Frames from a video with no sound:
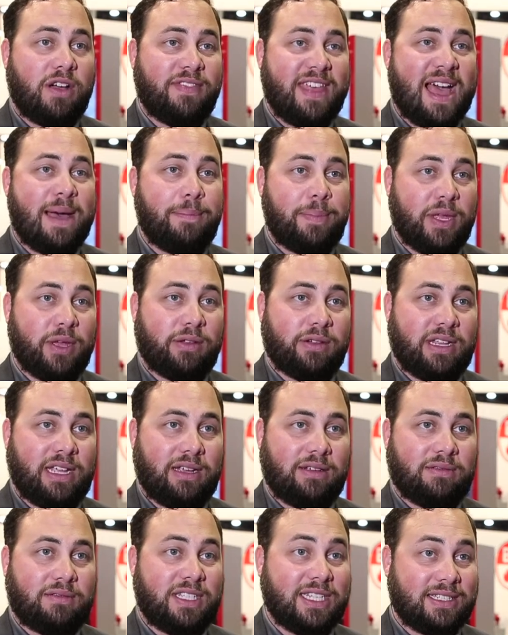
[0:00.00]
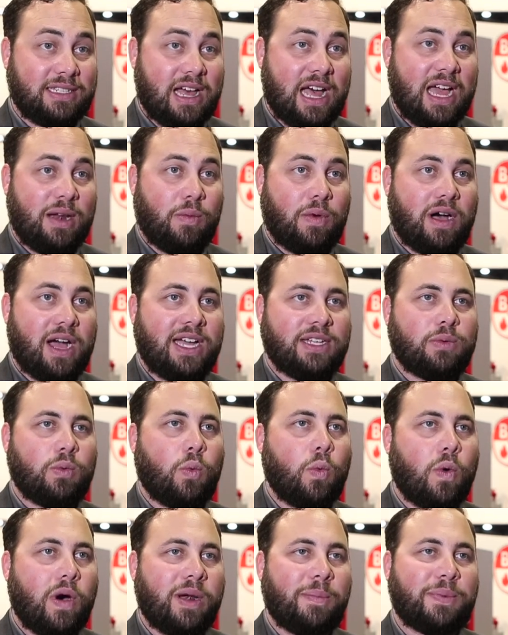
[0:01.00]
of that building, design-wise,
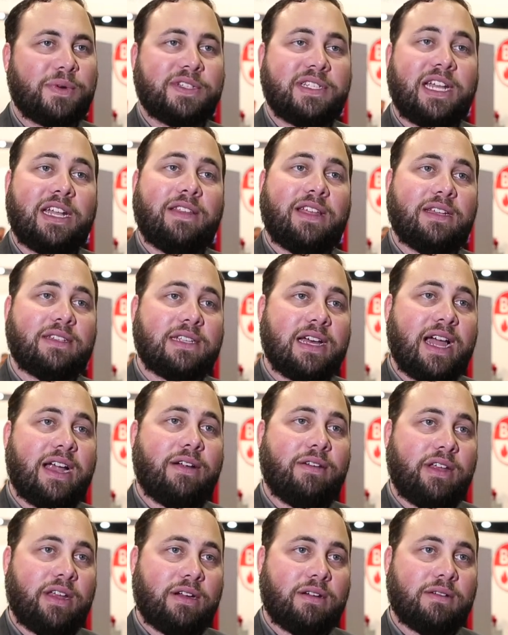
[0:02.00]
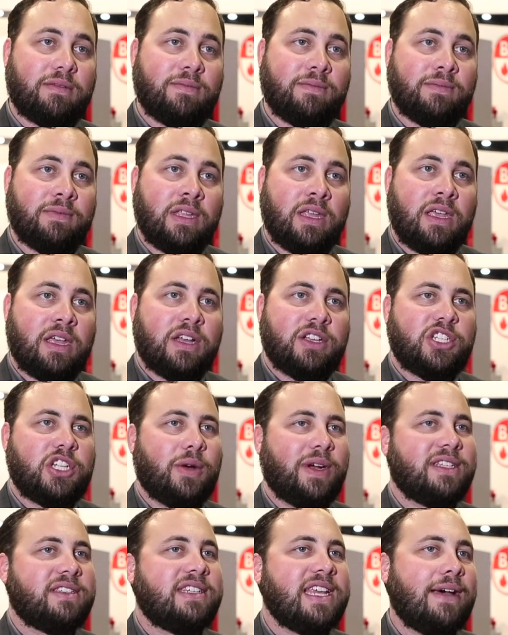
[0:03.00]
1% of the entire year.
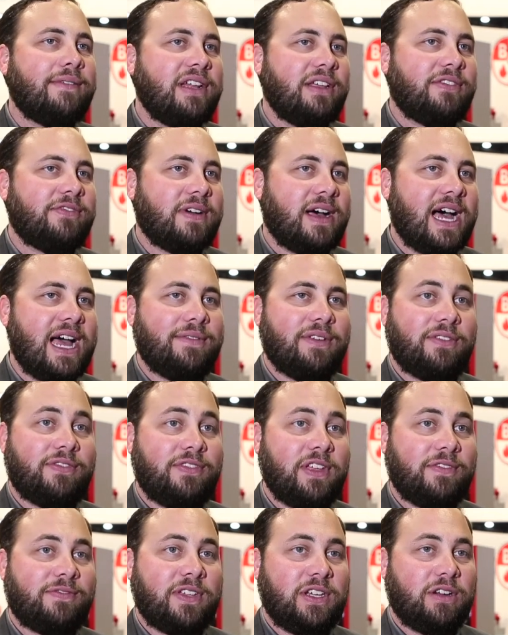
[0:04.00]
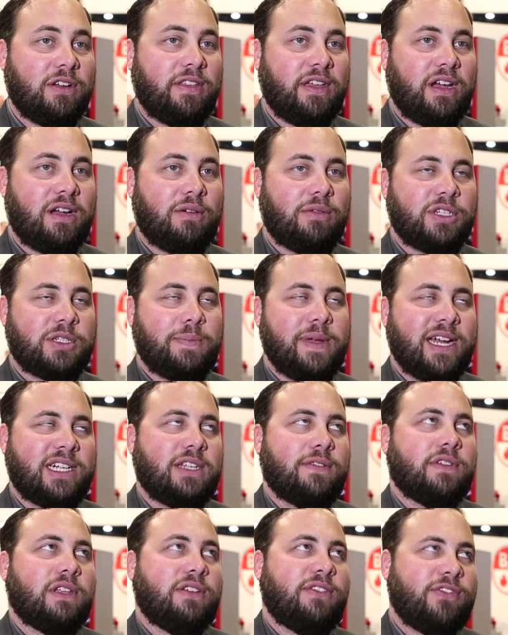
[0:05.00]
So at 75 and 50, you're there
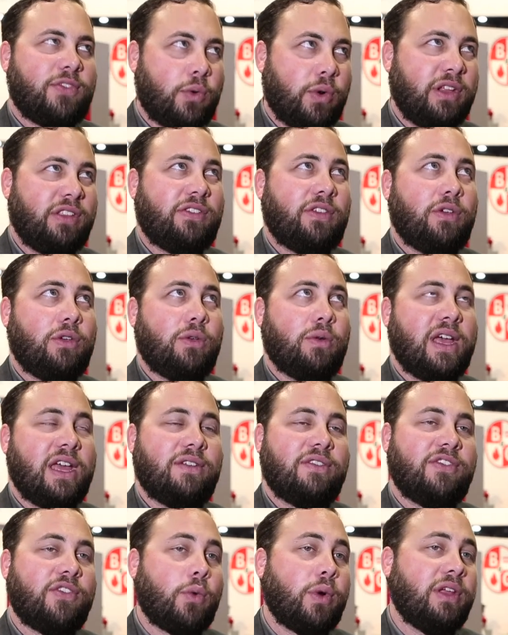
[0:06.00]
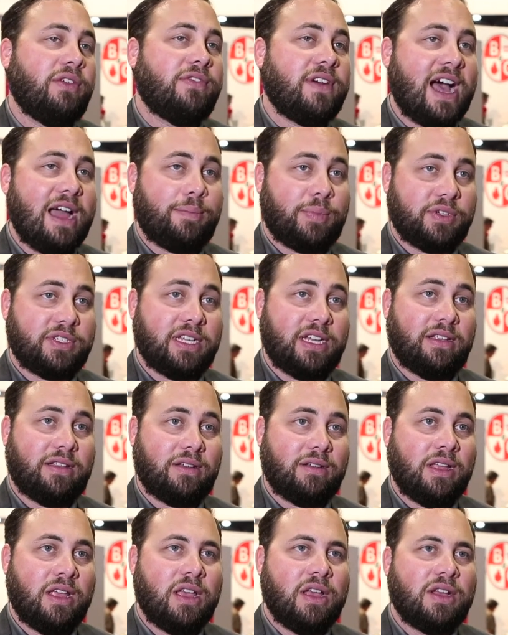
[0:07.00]
respectively 42 and
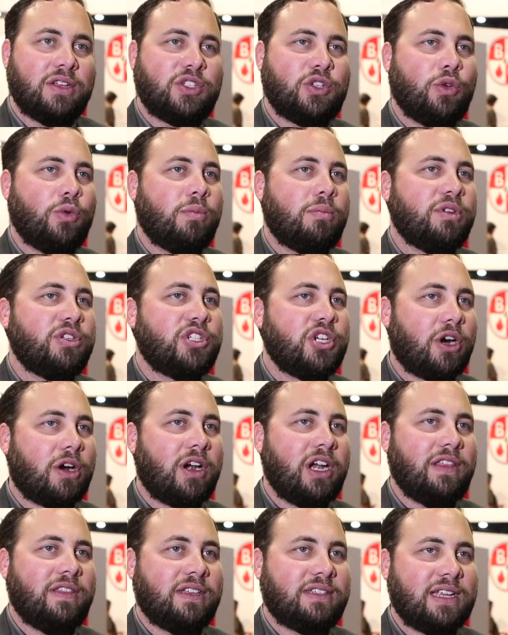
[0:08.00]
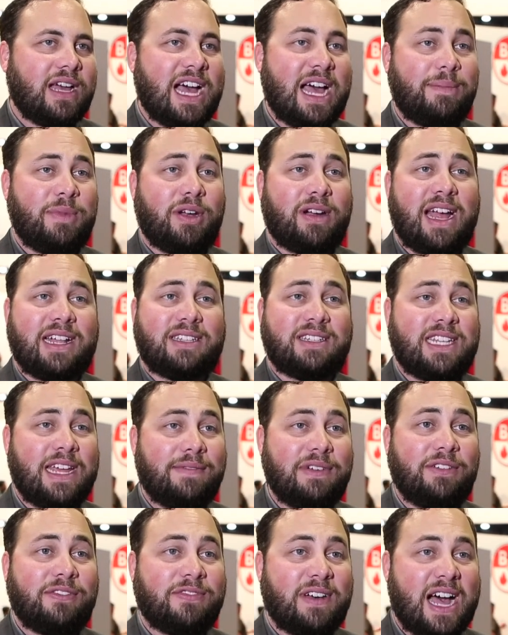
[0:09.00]
45%. So majority of the time, you're at
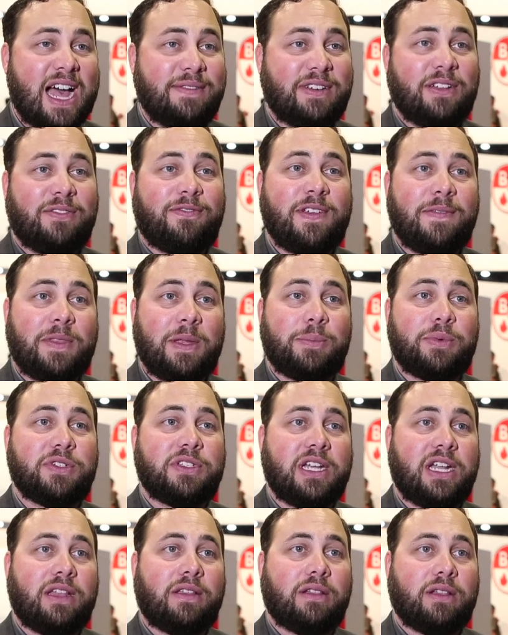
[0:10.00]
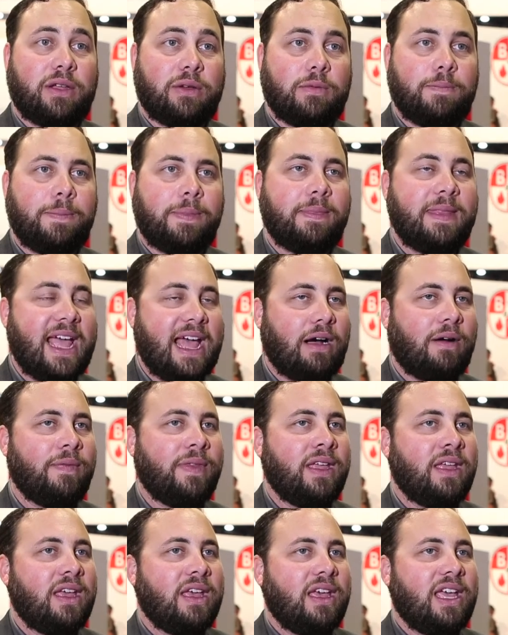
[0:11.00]
75 to 50% of the load. Now,
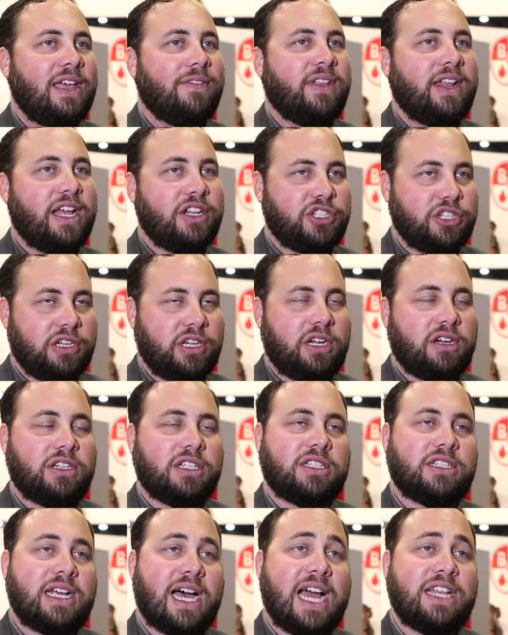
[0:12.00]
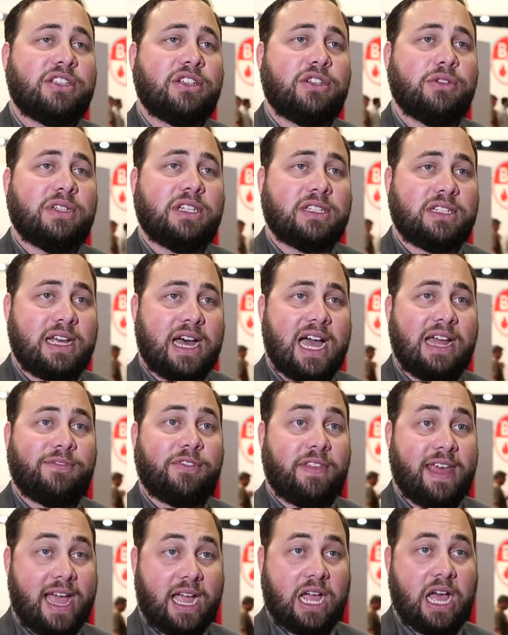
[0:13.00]
if an engineer decides to do a design
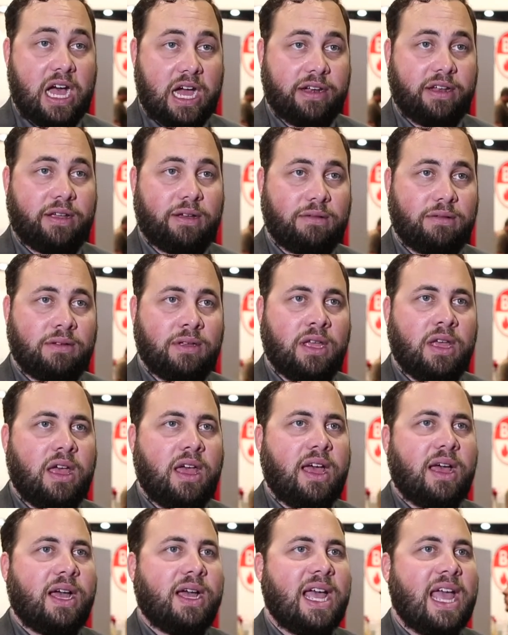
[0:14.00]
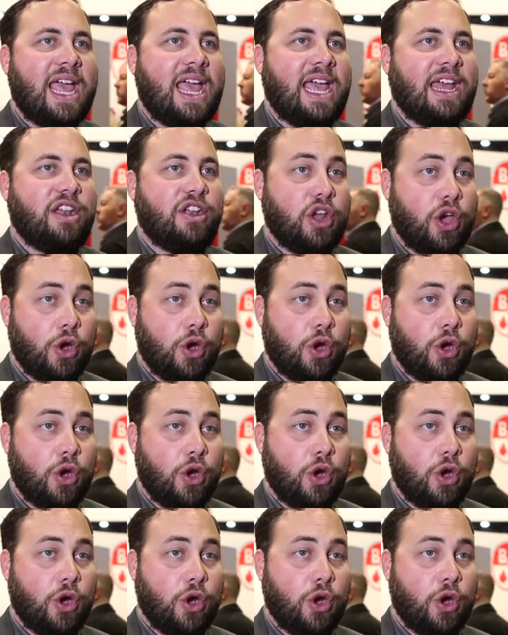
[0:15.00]
for that condo and